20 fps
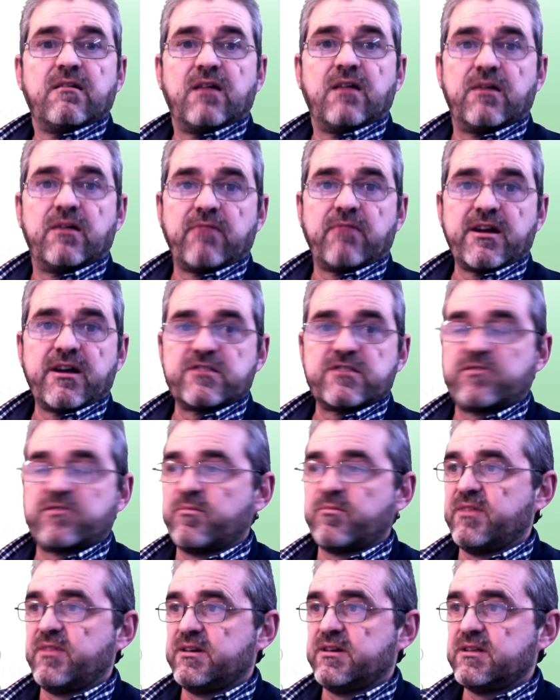arise
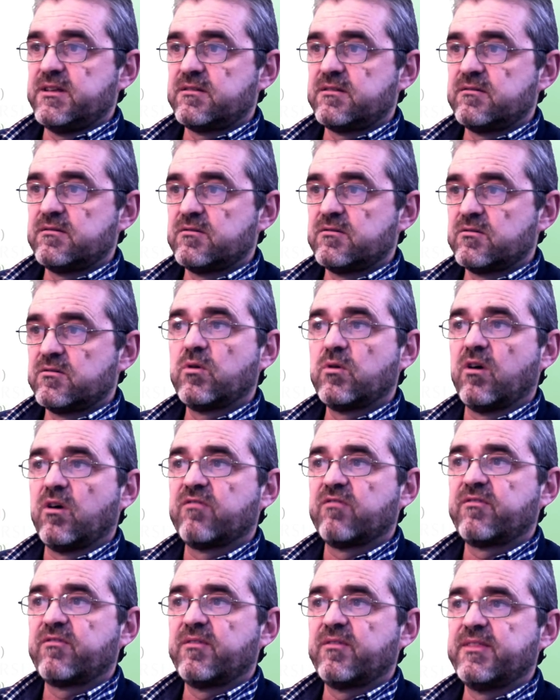from the need
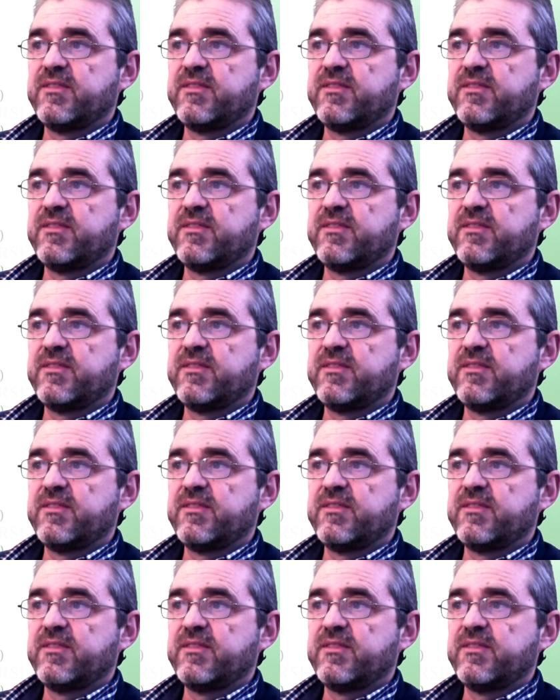of